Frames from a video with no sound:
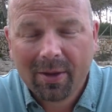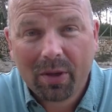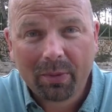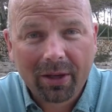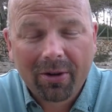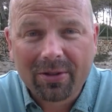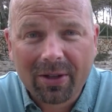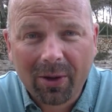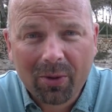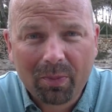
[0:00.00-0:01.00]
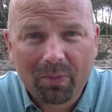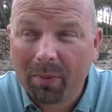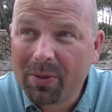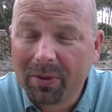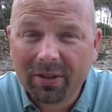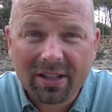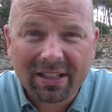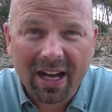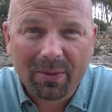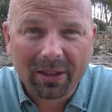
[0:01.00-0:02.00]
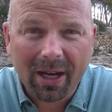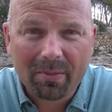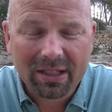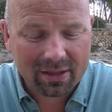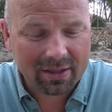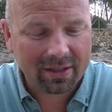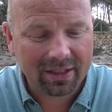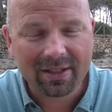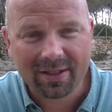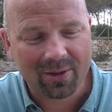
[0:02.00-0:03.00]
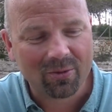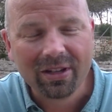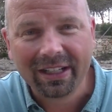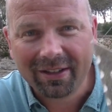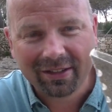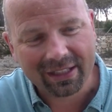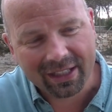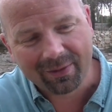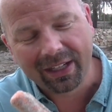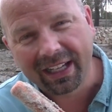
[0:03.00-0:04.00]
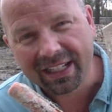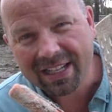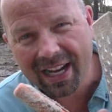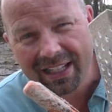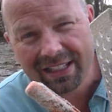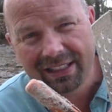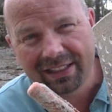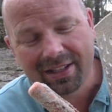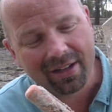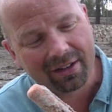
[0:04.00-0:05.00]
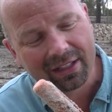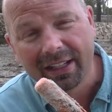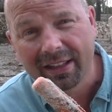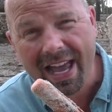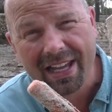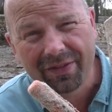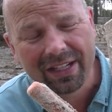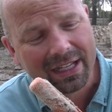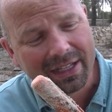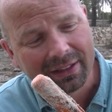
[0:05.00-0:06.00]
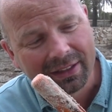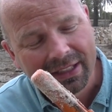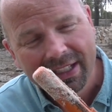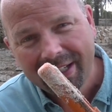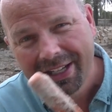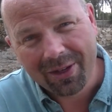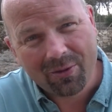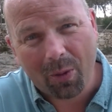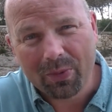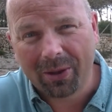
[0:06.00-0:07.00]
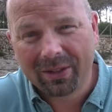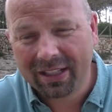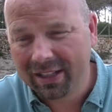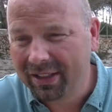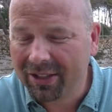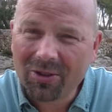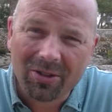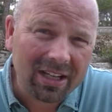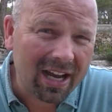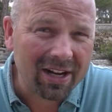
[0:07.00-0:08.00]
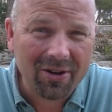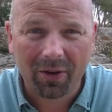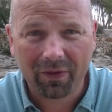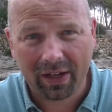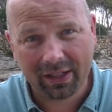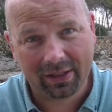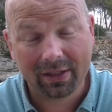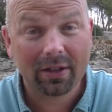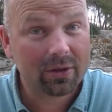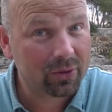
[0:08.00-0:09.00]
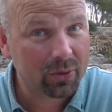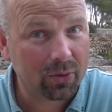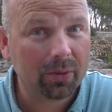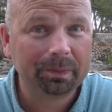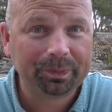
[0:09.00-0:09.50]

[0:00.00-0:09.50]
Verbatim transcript: people across the globe probably wouldn't understand what that means. It's, it's really irritating when you get a tiny little target like the head of a nail, it drops out here and you just cannot find it. So,